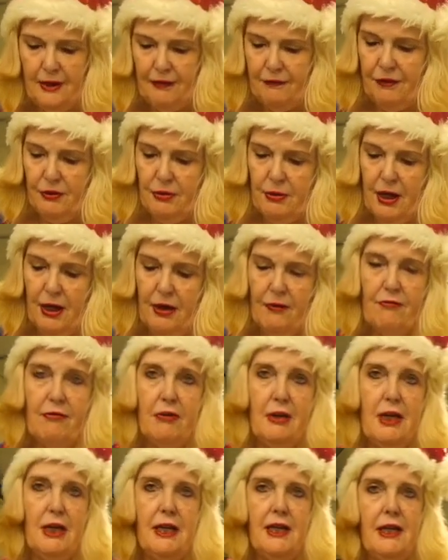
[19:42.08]
if you get
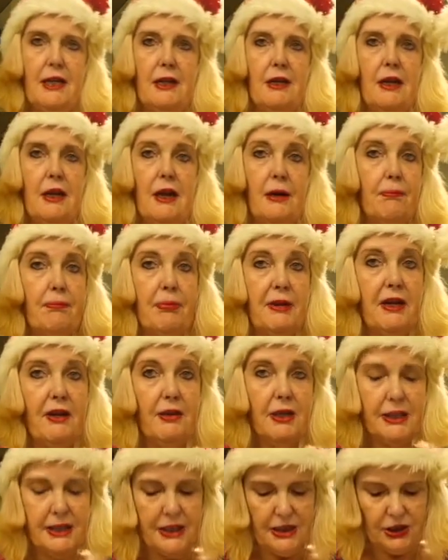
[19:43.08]
really lumpy
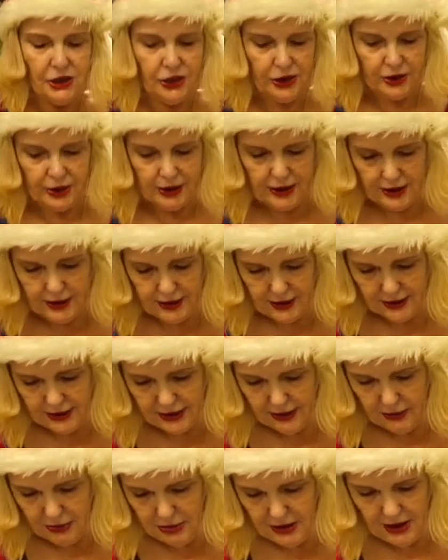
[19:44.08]
icing sugar,
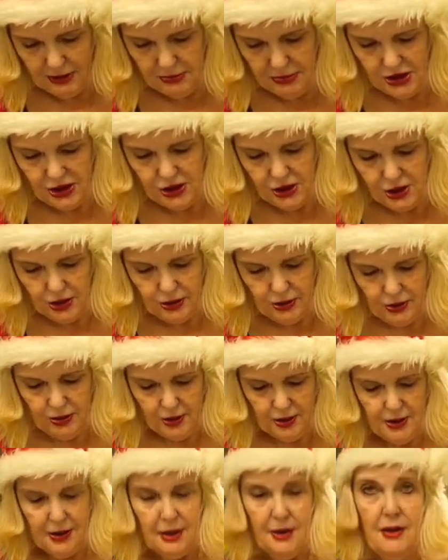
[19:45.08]
sometimes you do,
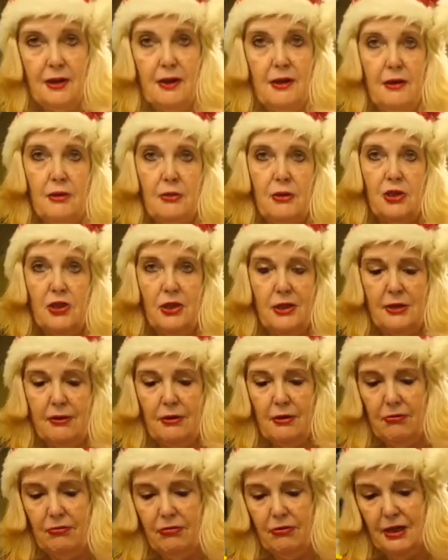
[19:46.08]
which
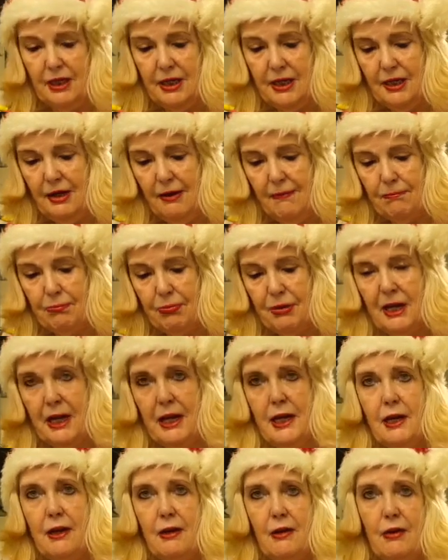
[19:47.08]
is really
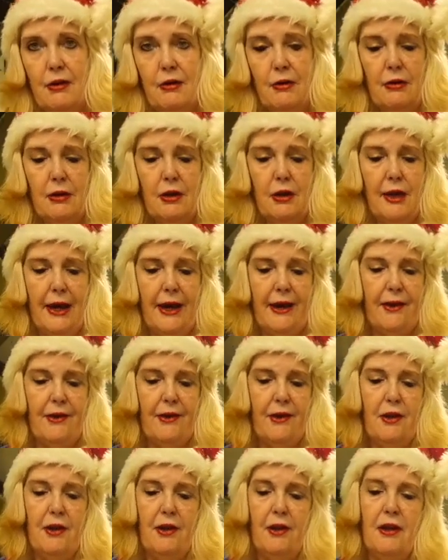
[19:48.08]
lumpy, look at that.
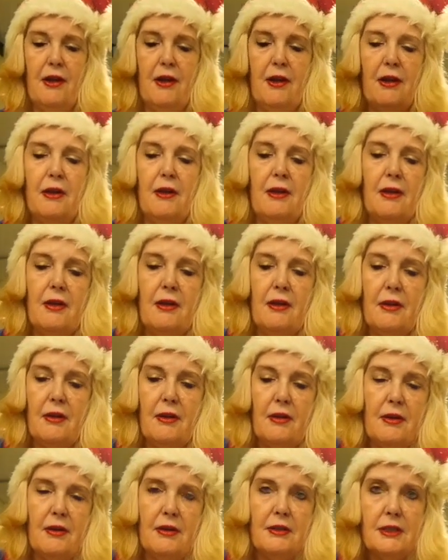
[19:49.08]

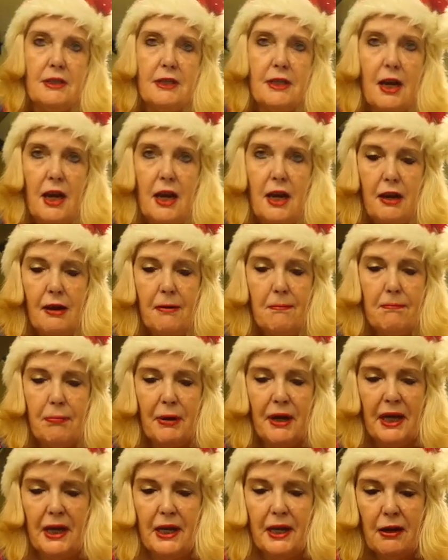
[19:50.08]
That's
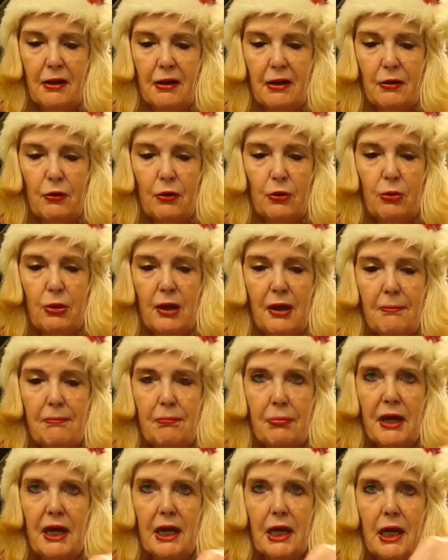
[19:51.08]
lumpy, all
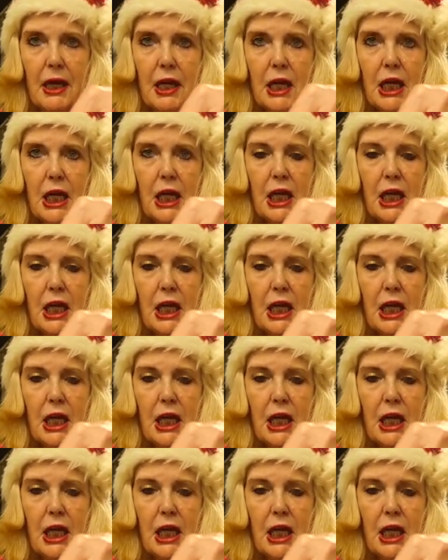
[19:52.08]
lumpy.